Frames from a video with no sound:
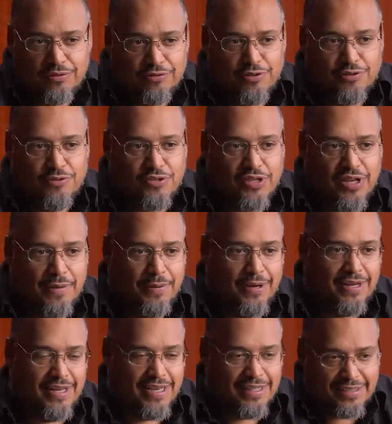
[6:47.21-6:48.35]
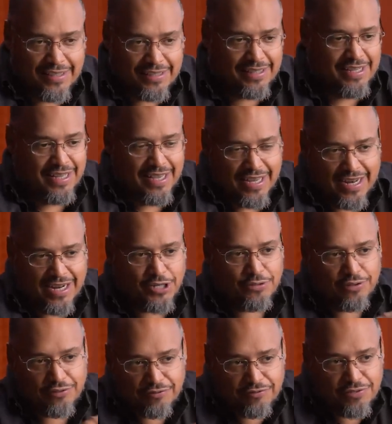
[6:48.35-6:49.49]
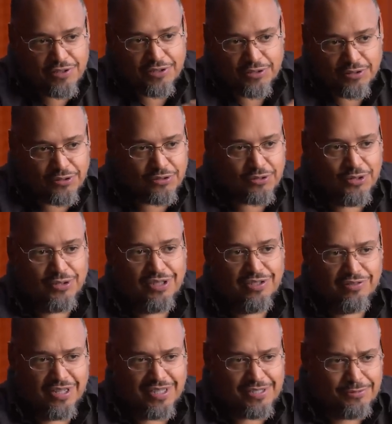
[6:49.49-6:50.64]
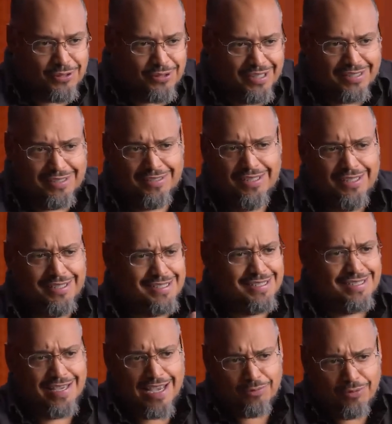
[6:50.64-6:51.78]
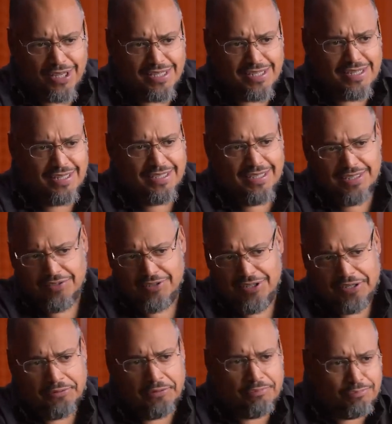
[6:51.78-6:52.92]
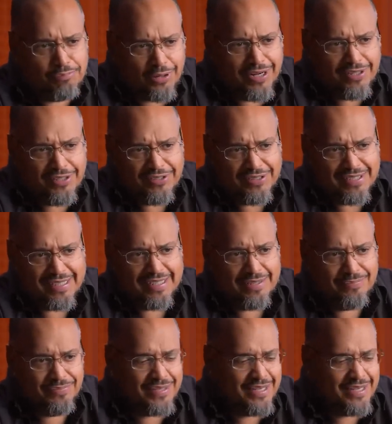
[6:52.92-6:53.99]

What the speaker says: first version of the iPod had like an actual physical scrolling device where like sand would get stuck into it and it would break all the time.